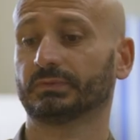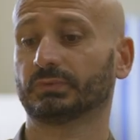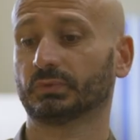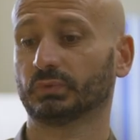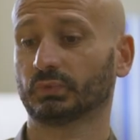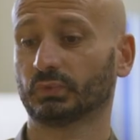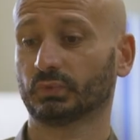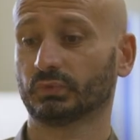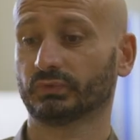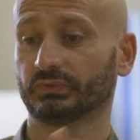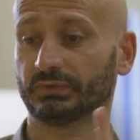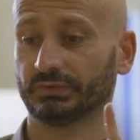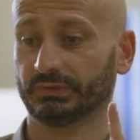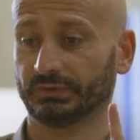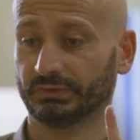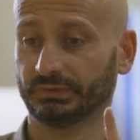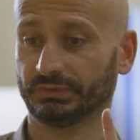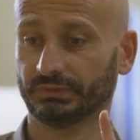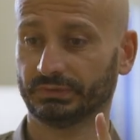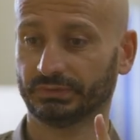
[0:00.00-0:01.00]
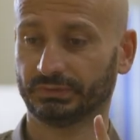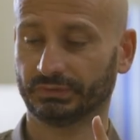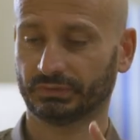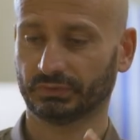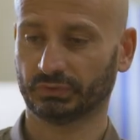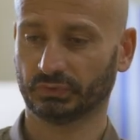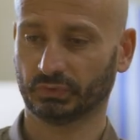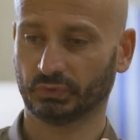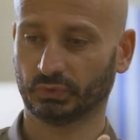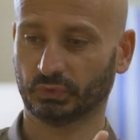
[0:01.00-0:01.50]
UCLan we
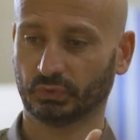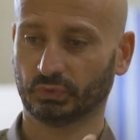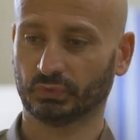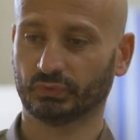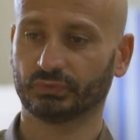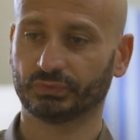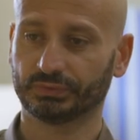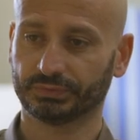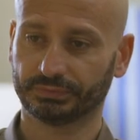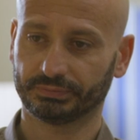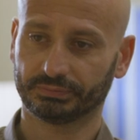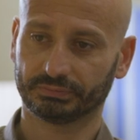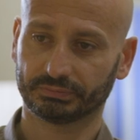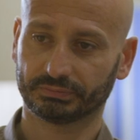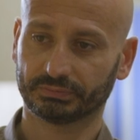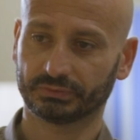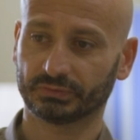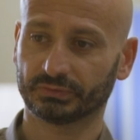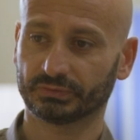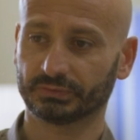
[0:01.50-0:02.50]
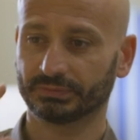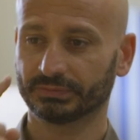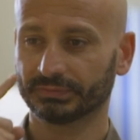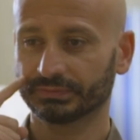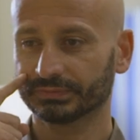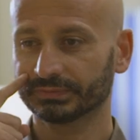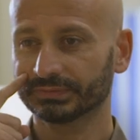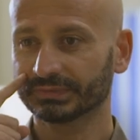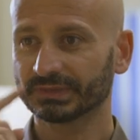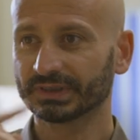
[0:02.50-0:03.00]
offer
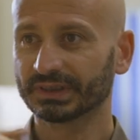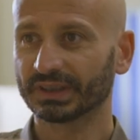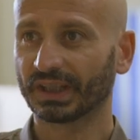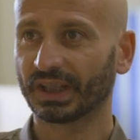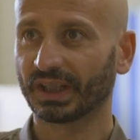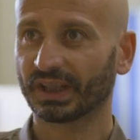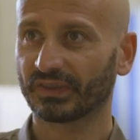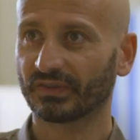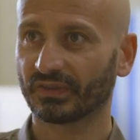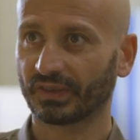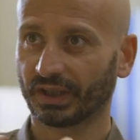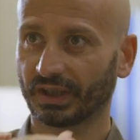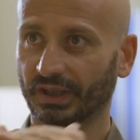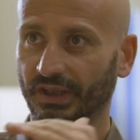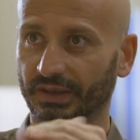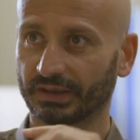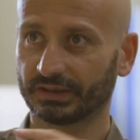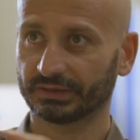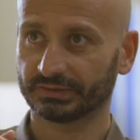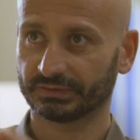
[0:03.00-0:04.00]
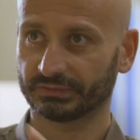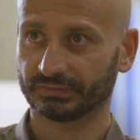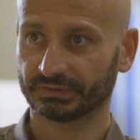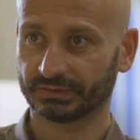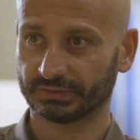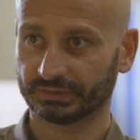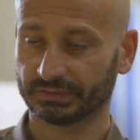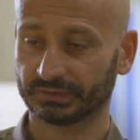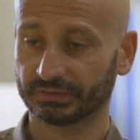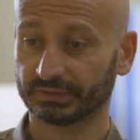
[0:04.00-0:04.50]
several
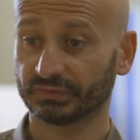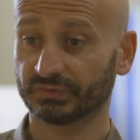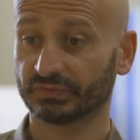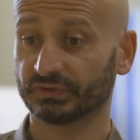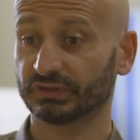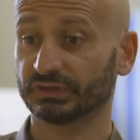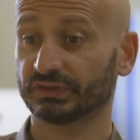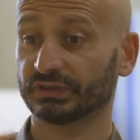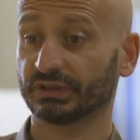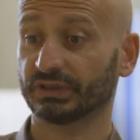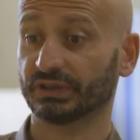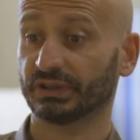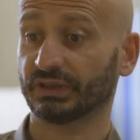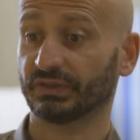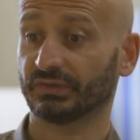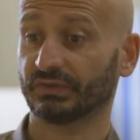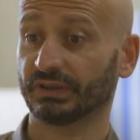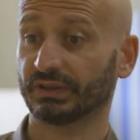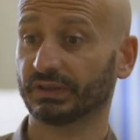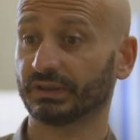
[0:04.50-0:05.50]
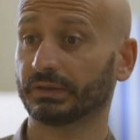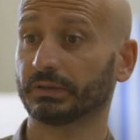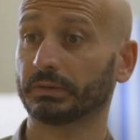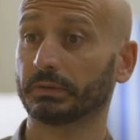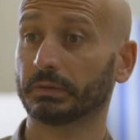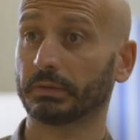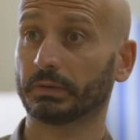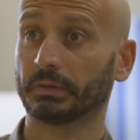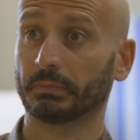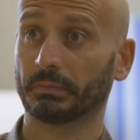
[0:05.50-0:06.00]
levels of study.
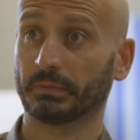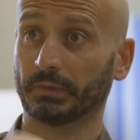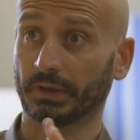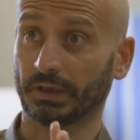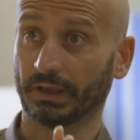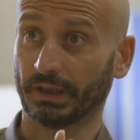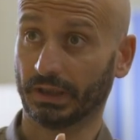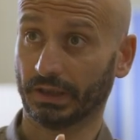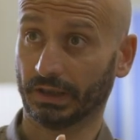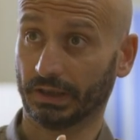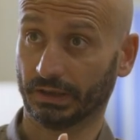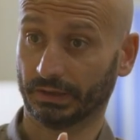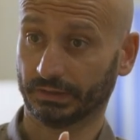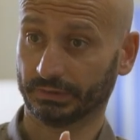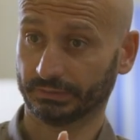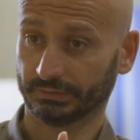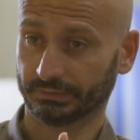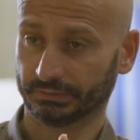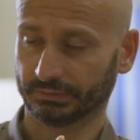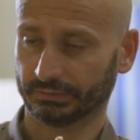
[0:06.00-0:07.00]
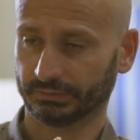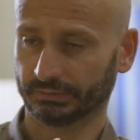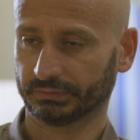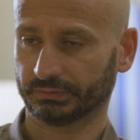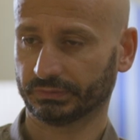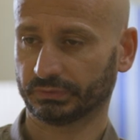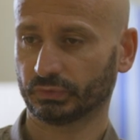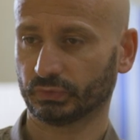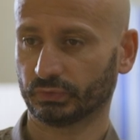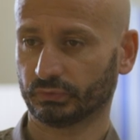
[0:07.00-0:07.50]
We offer the
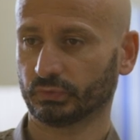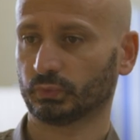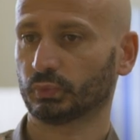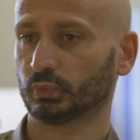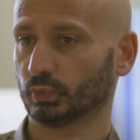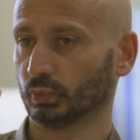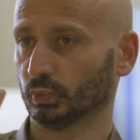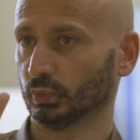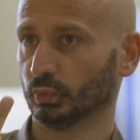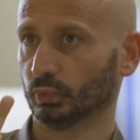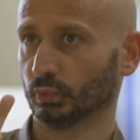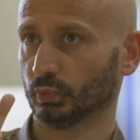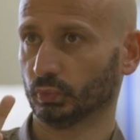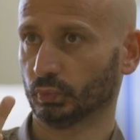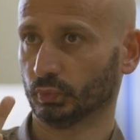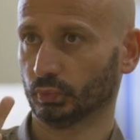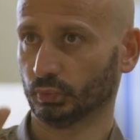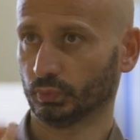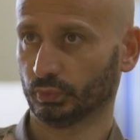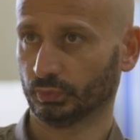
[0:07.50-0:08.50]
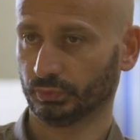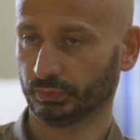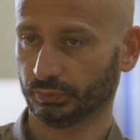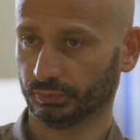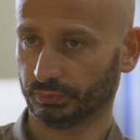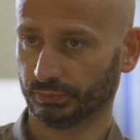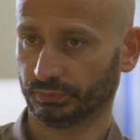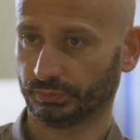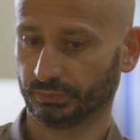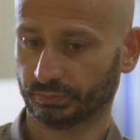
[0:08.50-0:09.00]
bachelor's programmes
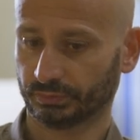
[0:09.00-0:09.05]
